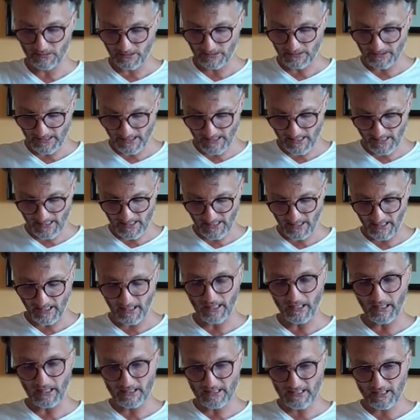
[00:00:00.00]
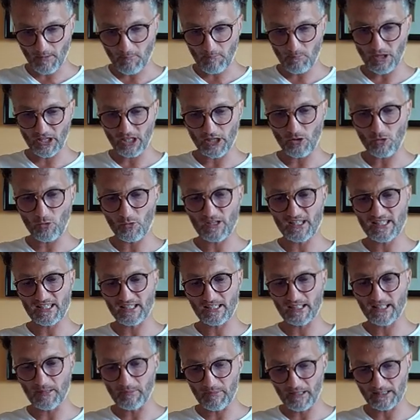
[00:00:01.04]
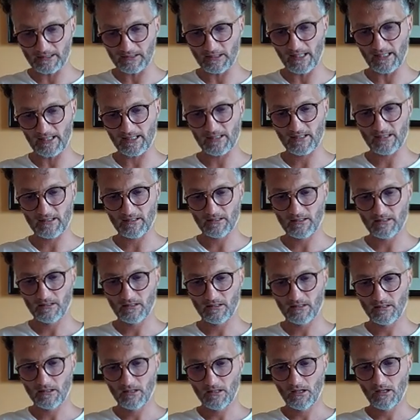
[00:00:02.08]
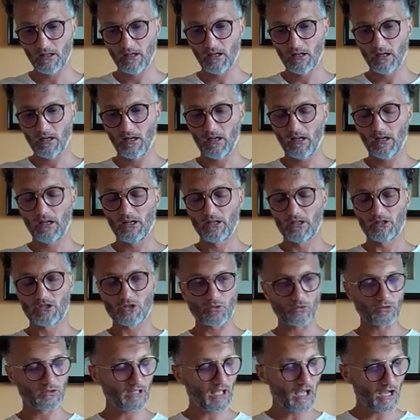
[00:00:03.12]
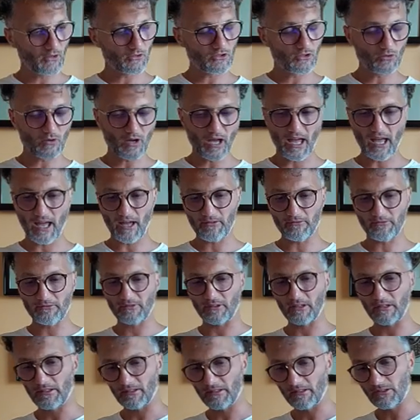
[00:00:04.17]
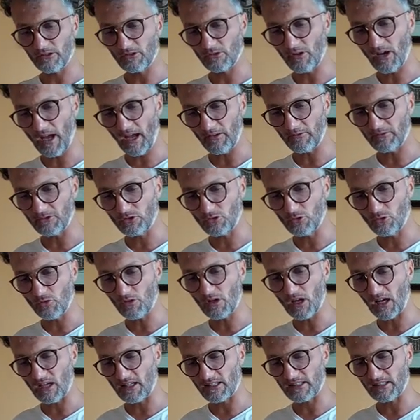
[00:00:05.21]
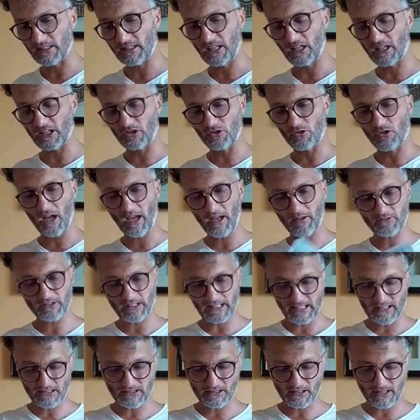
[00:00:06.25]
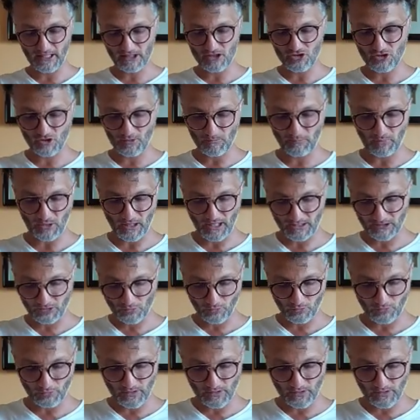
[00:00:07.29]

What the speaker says: This is somebody who is limitless. So now you have two cards in here. You have the intellectual plateau.